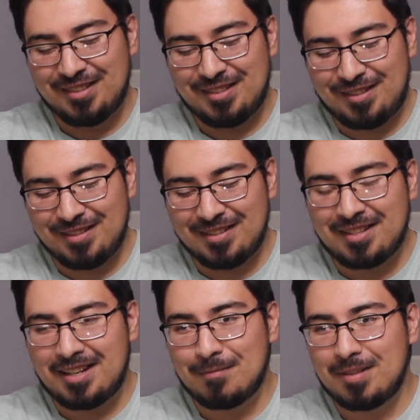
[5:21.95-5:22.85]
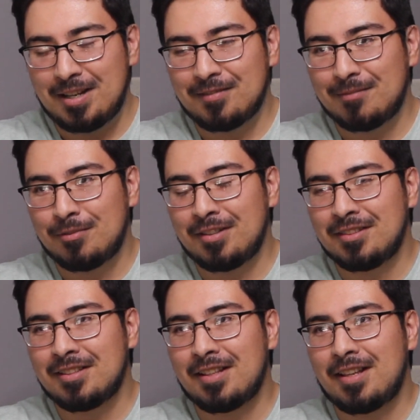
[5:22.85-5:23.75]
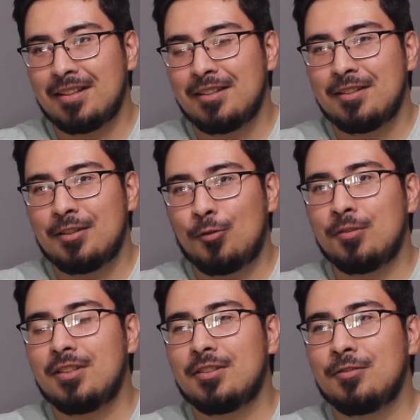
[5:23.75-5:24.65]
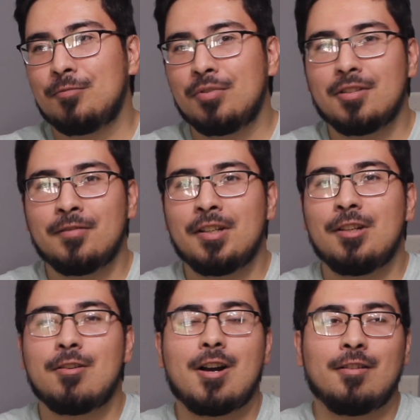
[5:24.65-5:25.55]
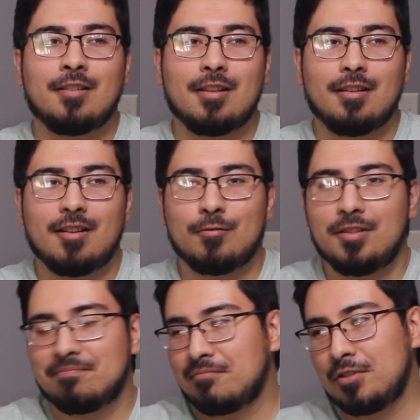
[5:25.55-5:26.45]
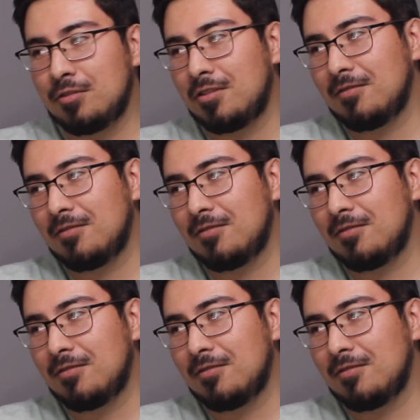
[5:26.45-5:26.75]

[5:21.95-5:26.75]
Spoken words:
All the time and effort put into that, only to put the video out and get like what, 200